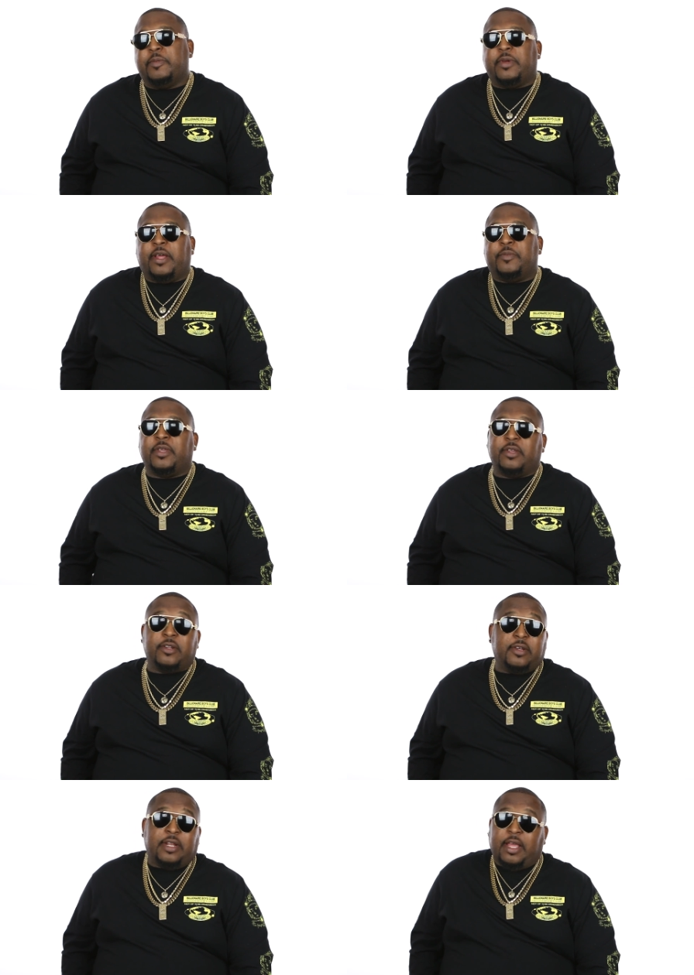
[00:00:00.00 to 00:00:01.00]
But I mean, you
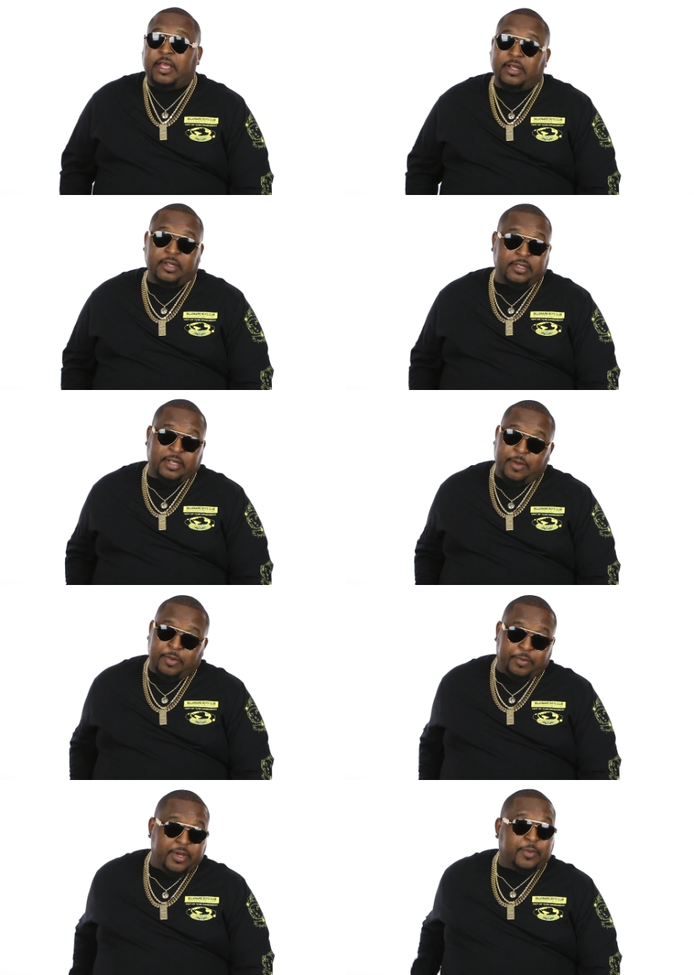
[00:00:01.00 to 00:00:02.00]
know, like, listen, I'm a
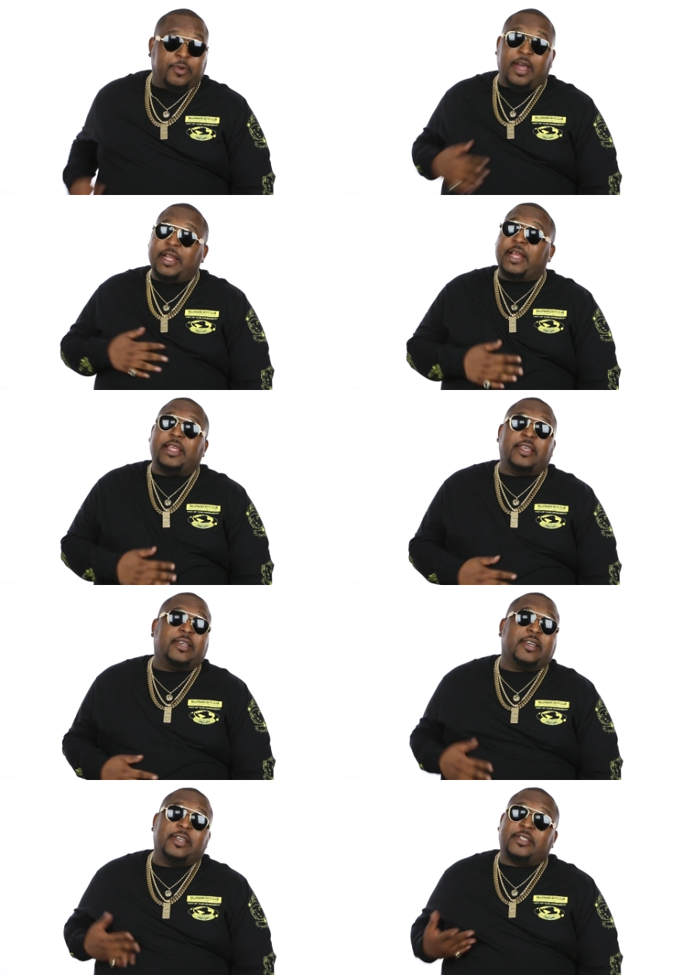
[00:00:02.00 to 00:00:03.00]
big boy. I like to
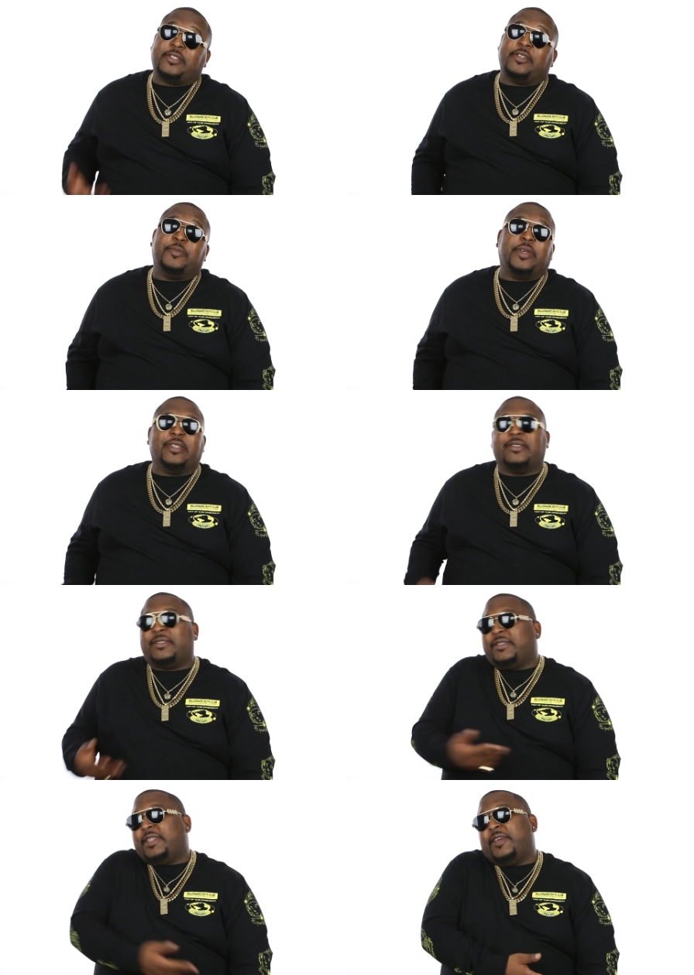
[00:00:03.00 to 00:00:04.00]
eat good. So, I mean,
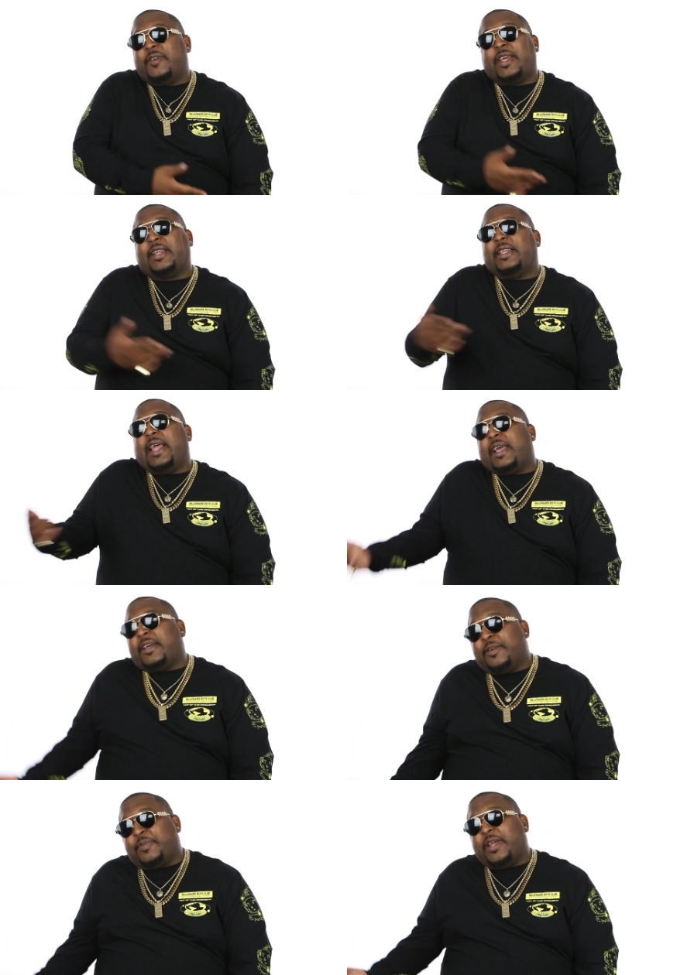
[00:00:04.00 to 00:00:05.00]
theoretically, that
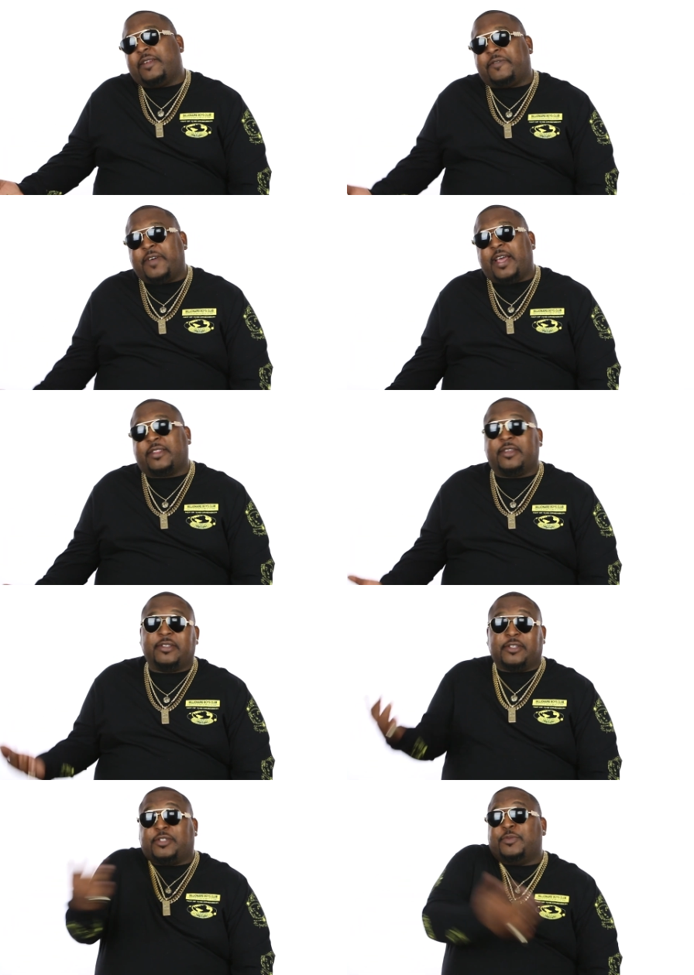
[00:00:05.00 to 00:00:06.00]
could have played a factor.
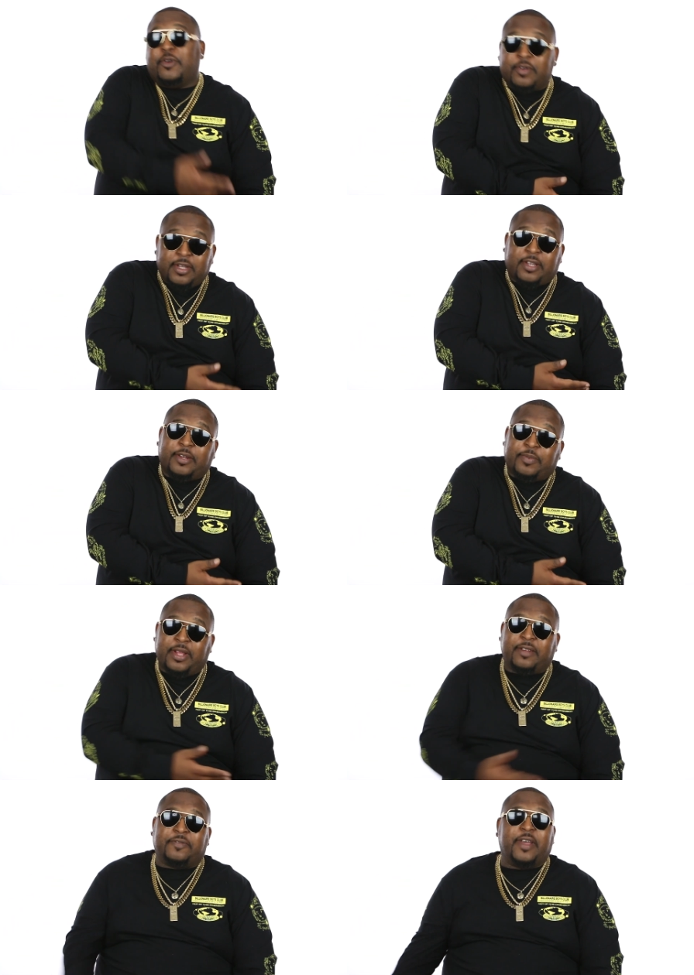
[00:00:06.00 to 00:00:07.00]
The smoking could have
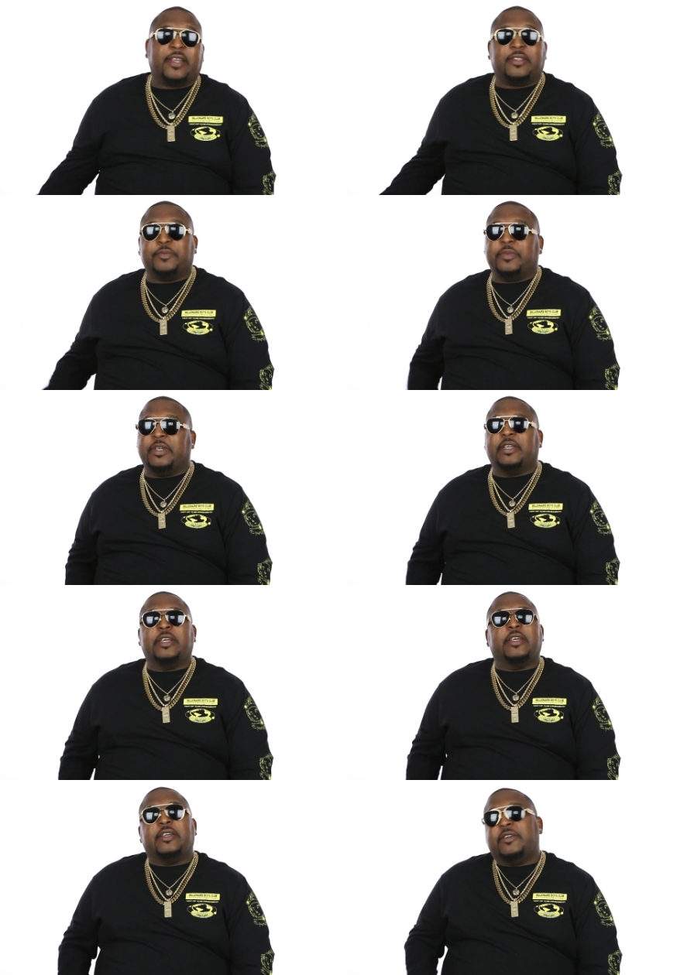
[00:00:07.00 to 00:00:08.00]
played a factor. But
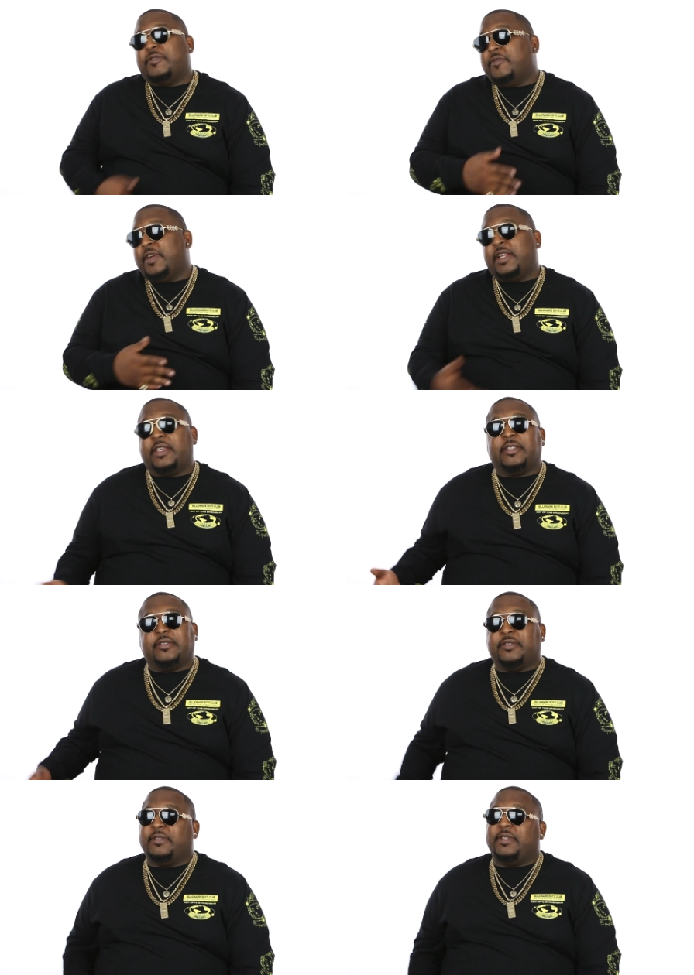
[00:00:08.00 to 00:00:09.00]
really,
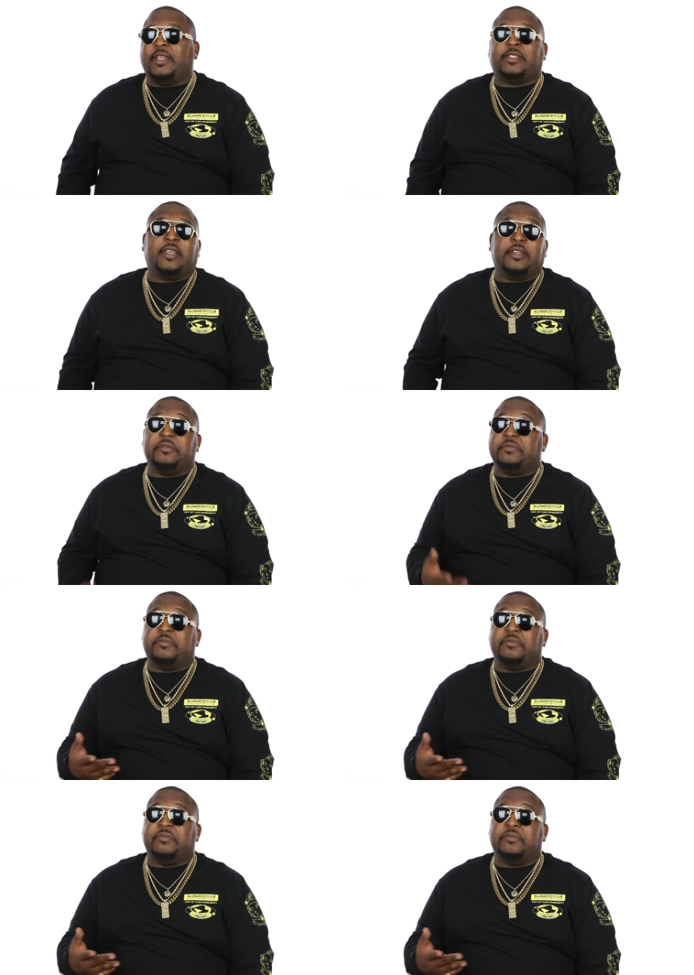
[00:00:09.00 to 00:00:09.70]
they said